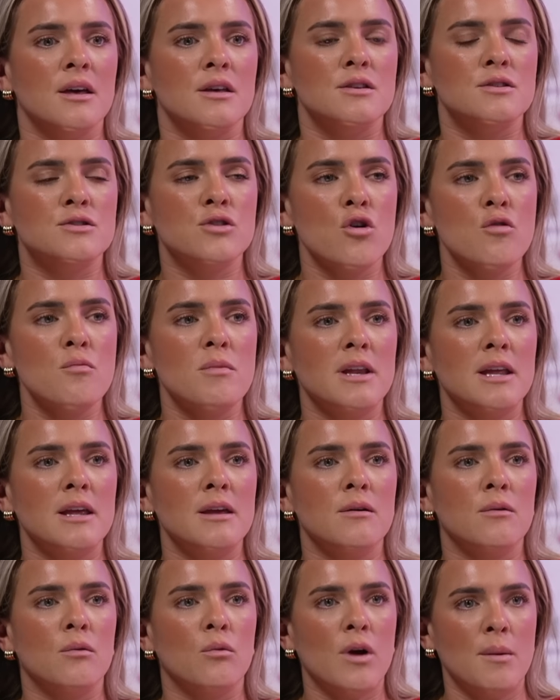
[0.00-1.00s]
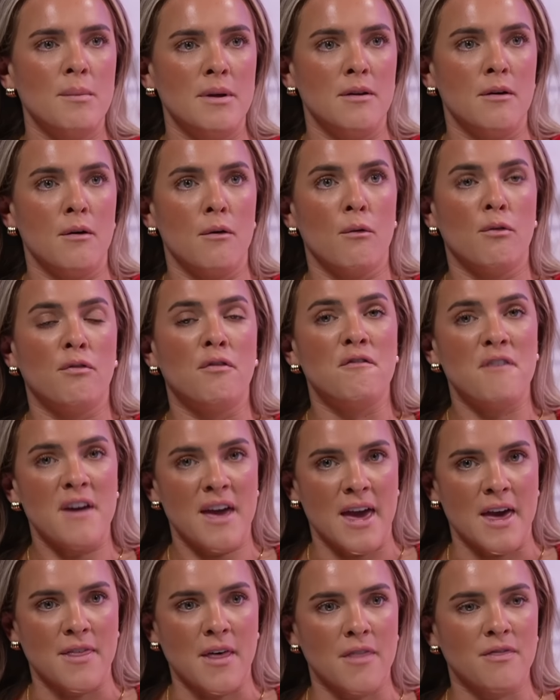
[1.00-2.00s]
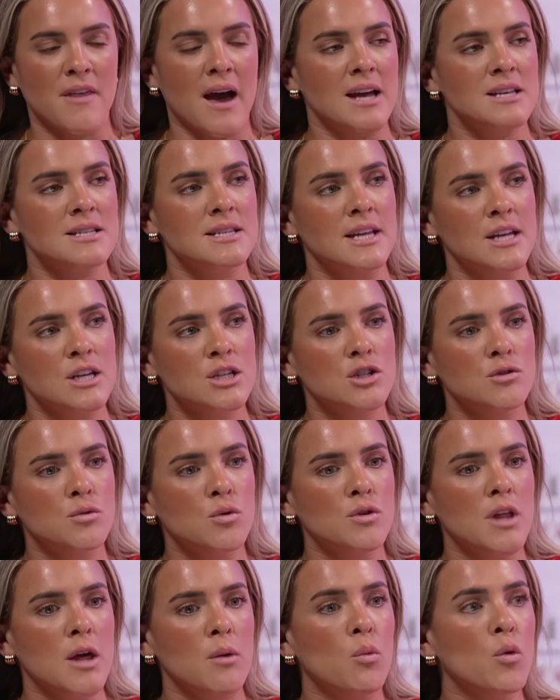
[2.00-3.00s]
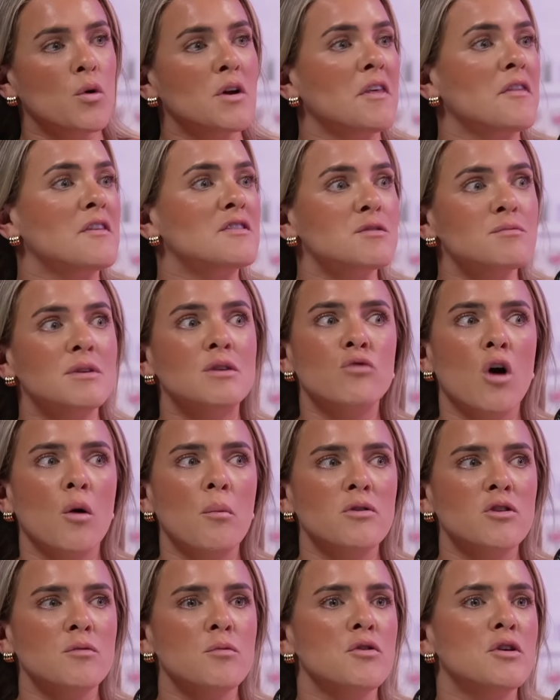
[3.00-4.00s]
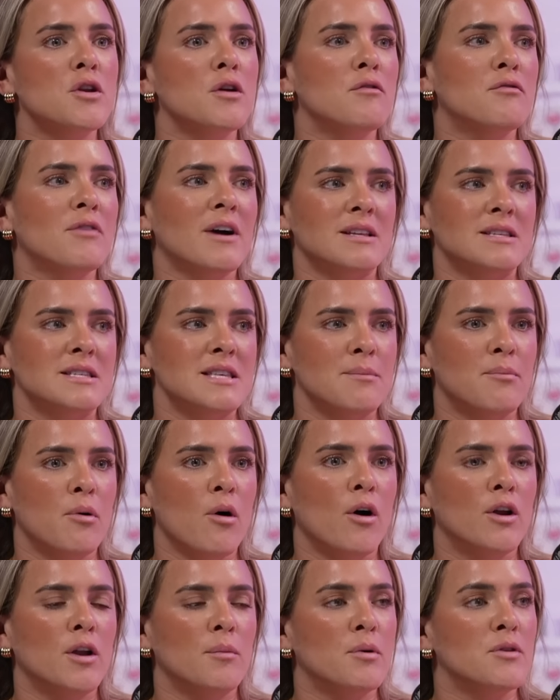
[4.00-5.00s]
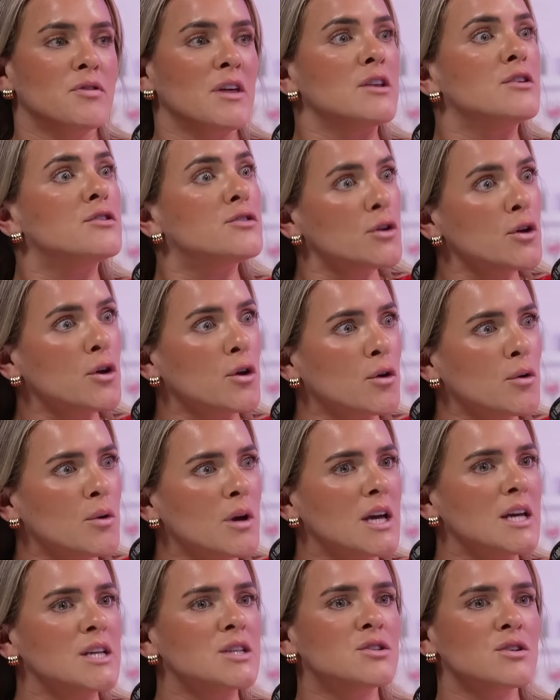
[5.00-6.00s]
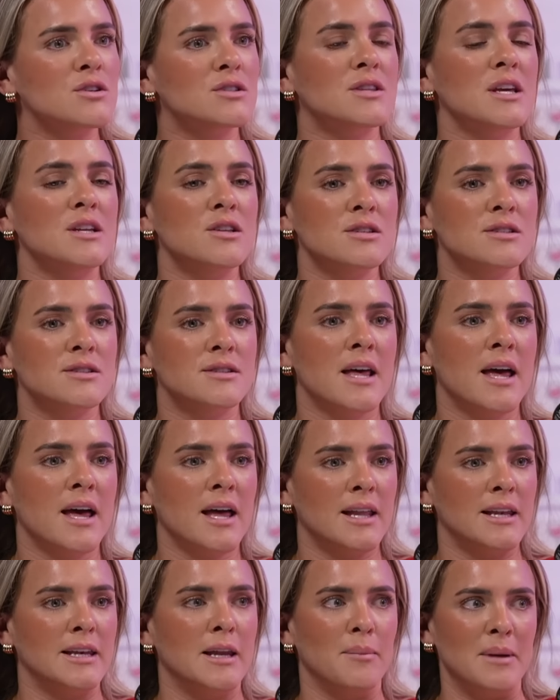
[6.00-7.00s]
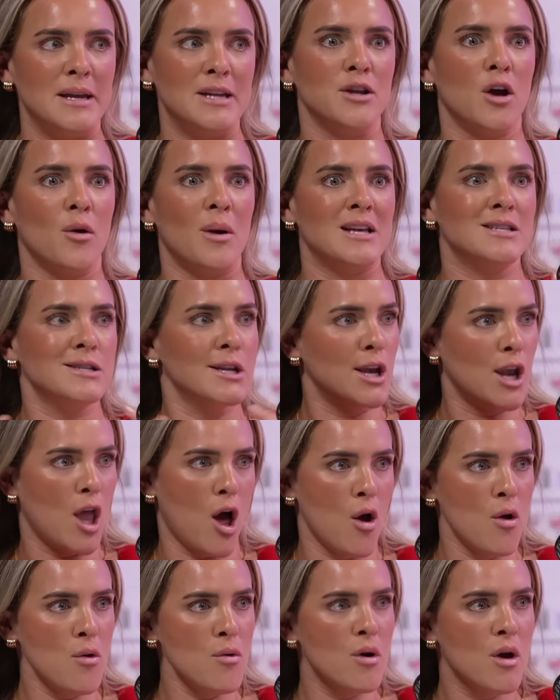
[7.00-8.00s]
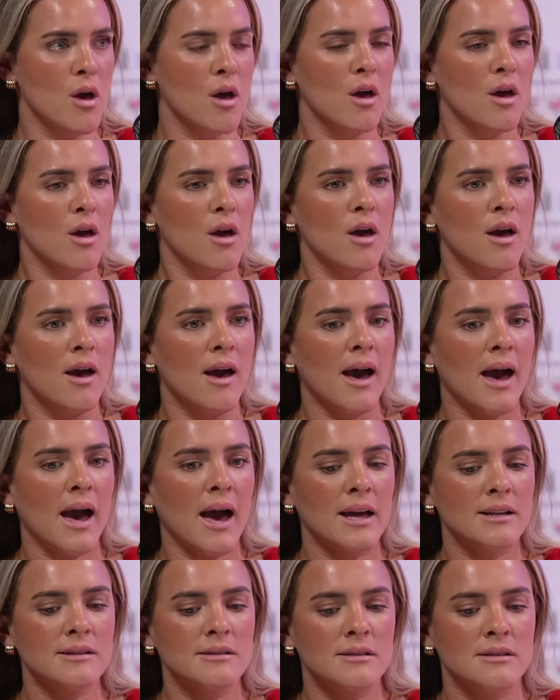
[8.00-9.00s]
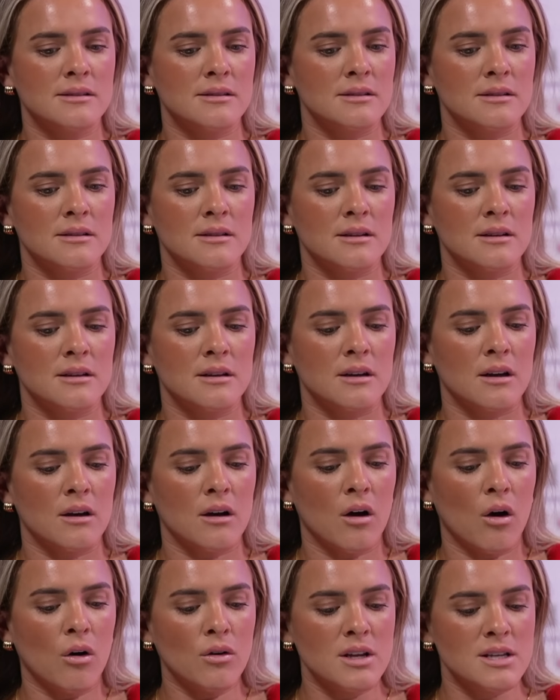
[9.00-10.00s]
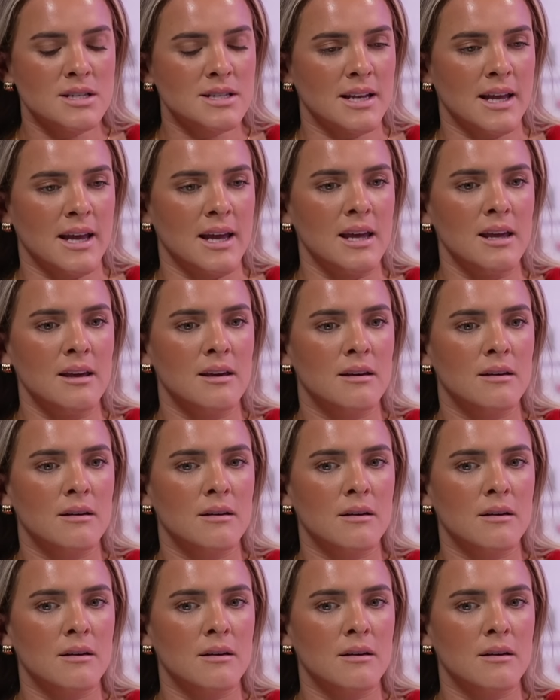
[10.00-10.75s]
so many women fear that that's an issue or they worry that there's something wrong with them or they don't fancy their partner, but they do. It's just, yeah. they just, their libido is low. Mm-hmm. And honestly,